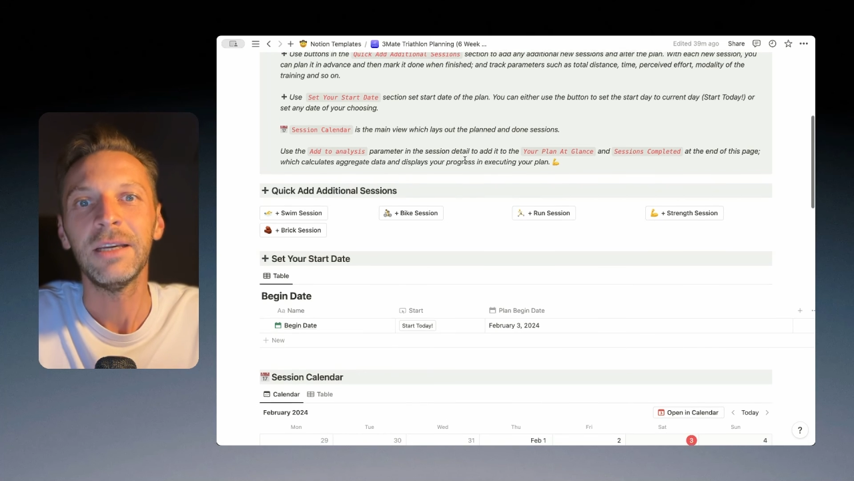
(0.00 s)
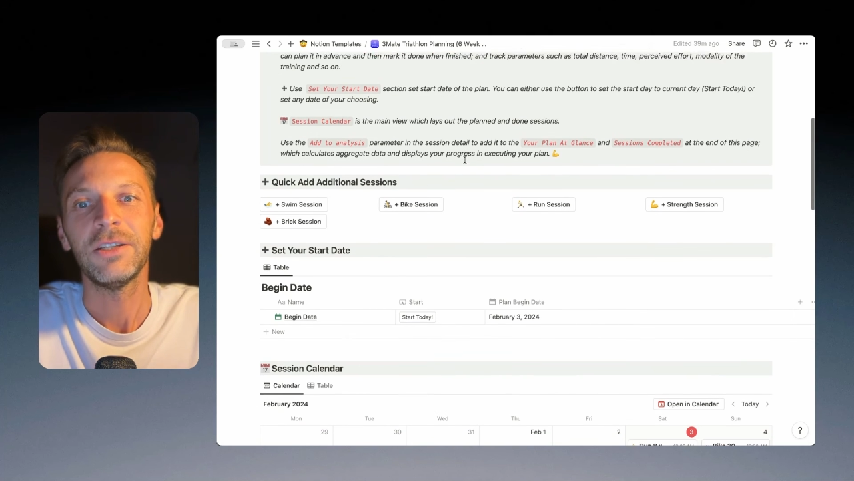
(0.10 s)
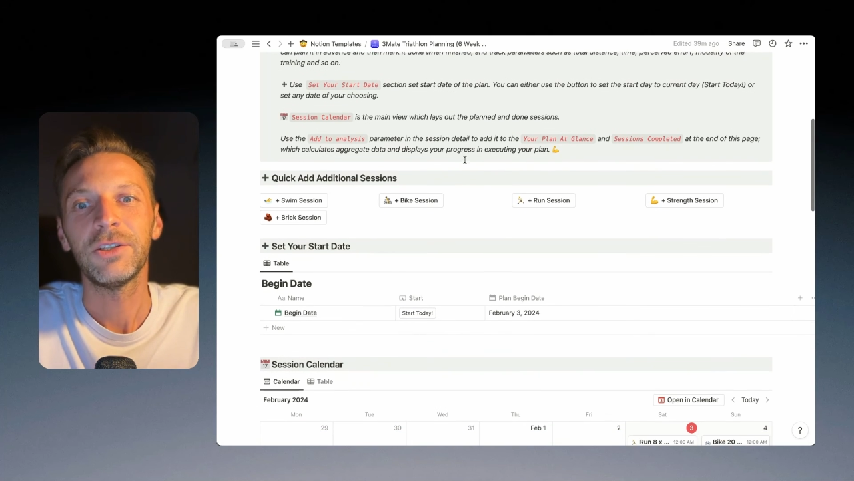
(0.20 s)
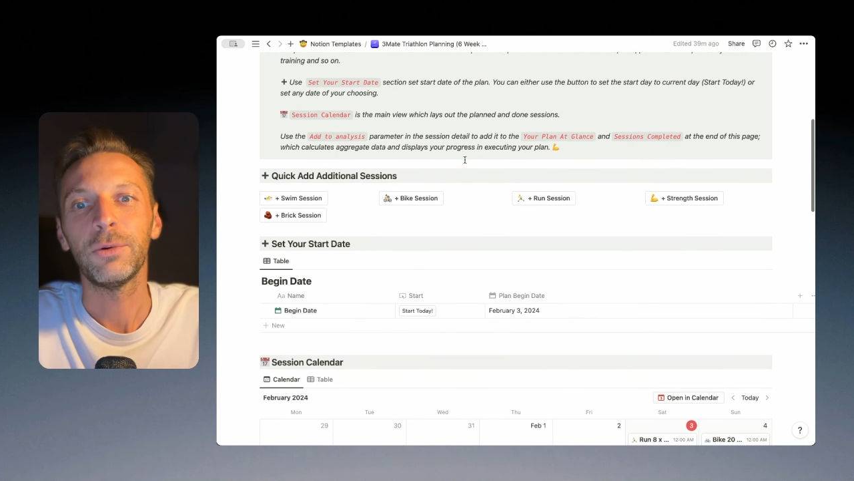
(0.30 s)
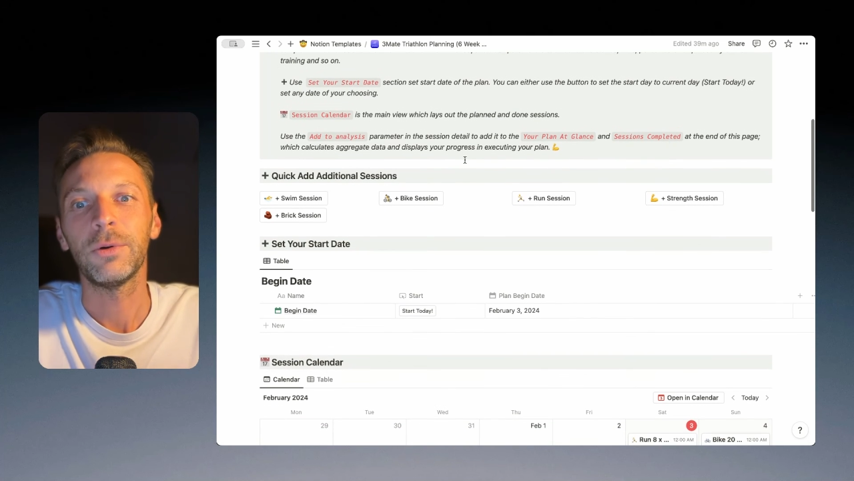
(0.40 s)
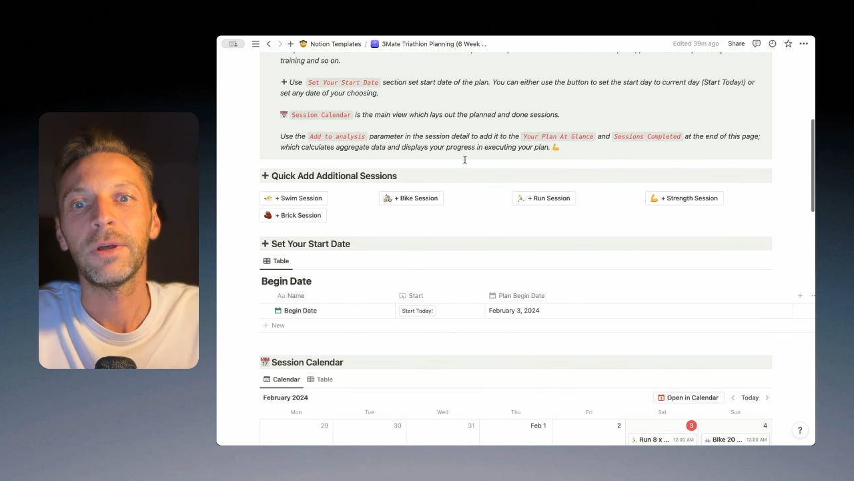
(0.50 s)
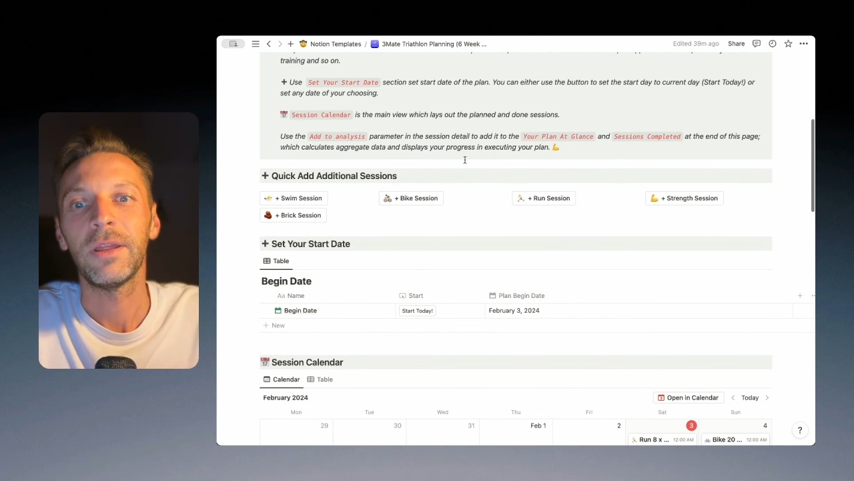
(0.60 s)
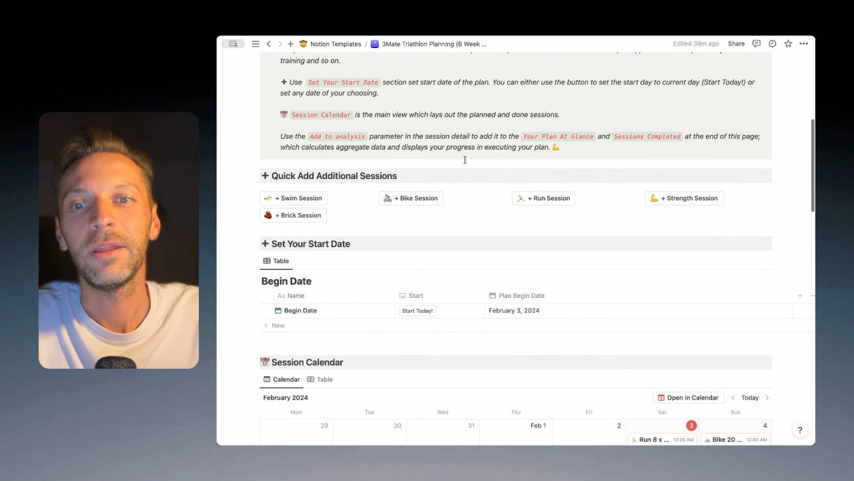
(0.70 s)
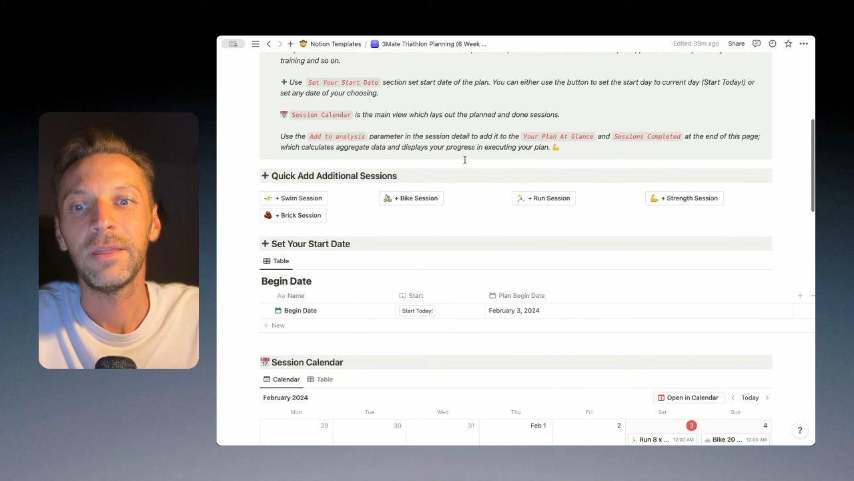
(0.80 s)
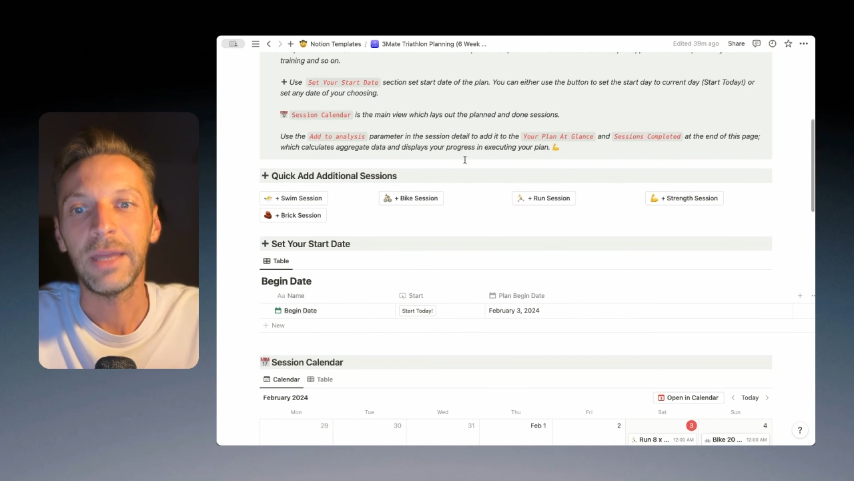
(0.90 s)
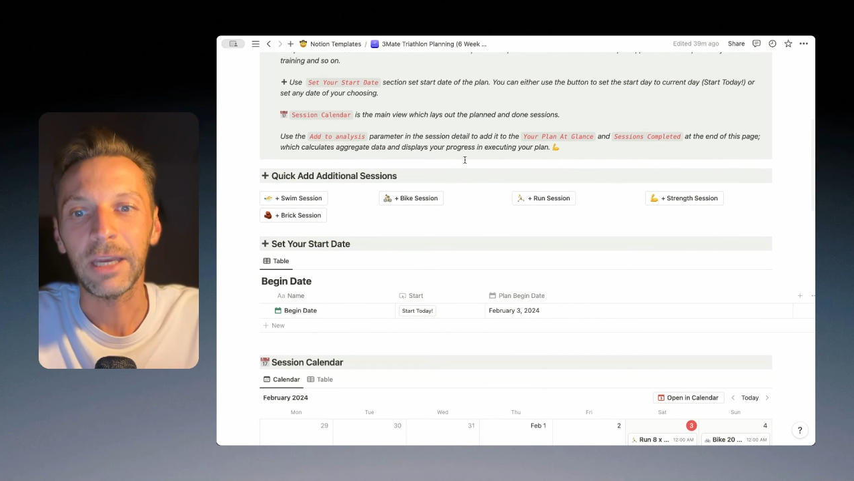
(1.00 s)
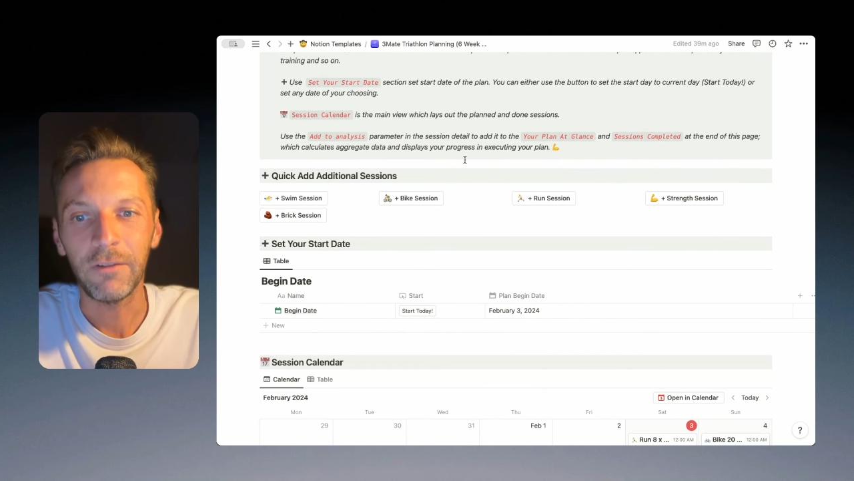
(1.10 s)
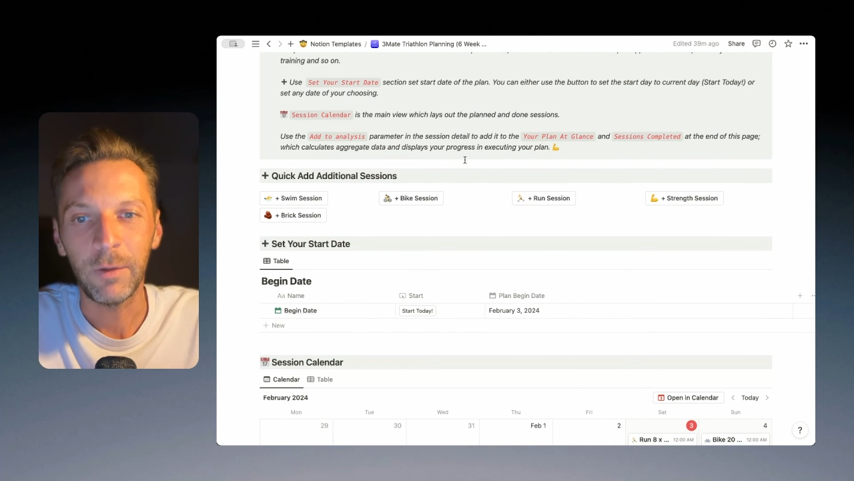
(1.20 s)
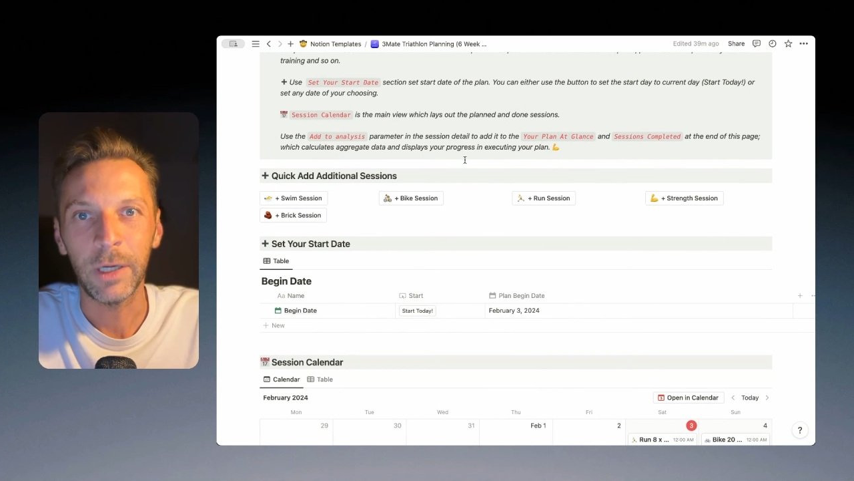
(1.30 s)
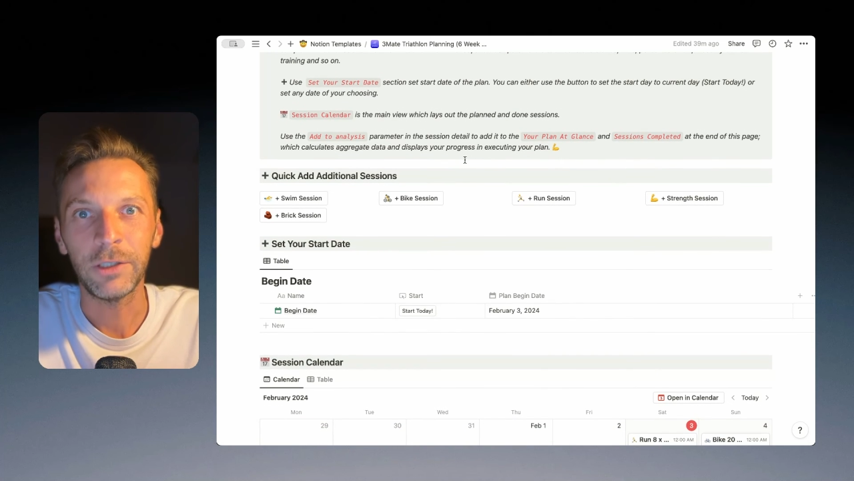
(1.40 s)
So thank you
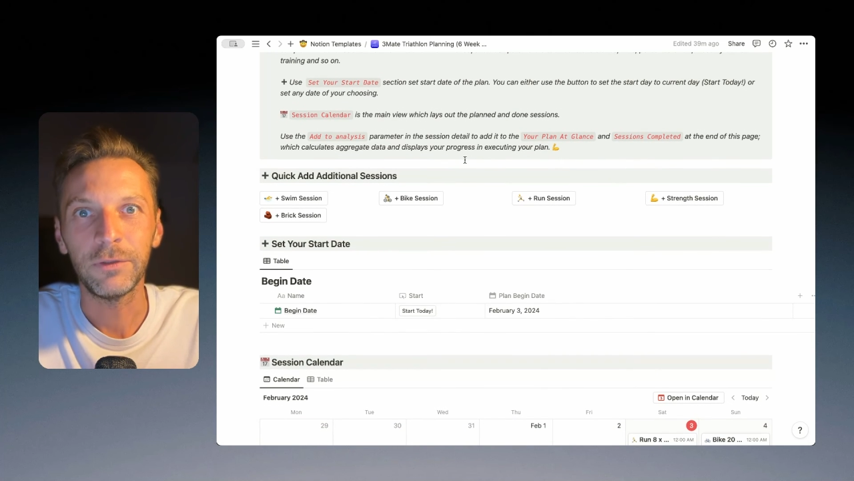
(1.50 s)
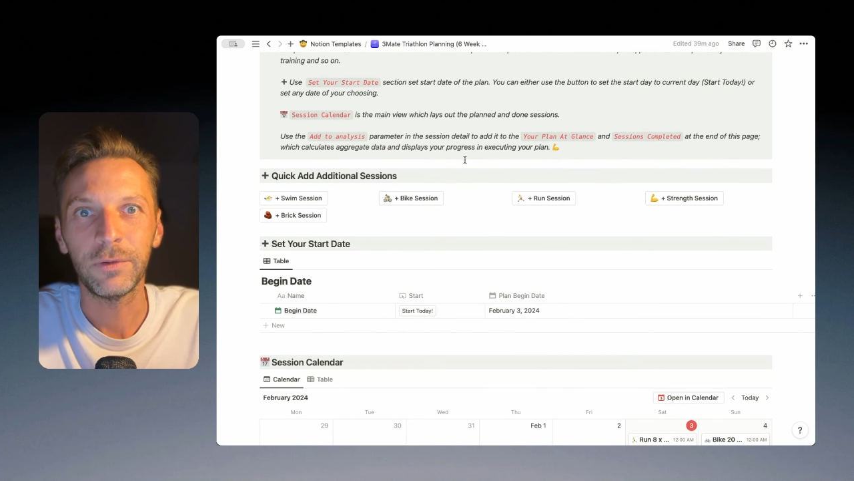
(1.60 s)
very much